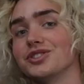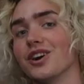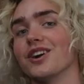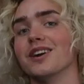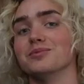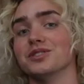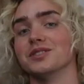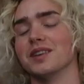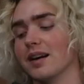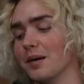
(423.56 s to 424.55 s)
Sorry, I'm
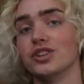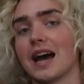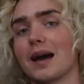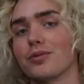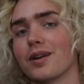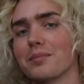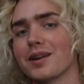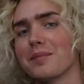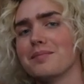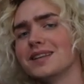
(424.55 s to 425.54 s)
just um, jabbering,
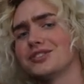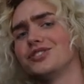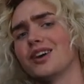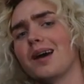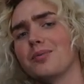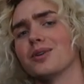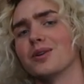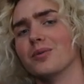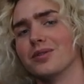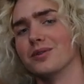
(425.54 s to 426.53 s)
but I miss
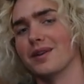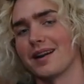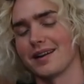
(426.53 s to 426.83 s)
jabbering with you.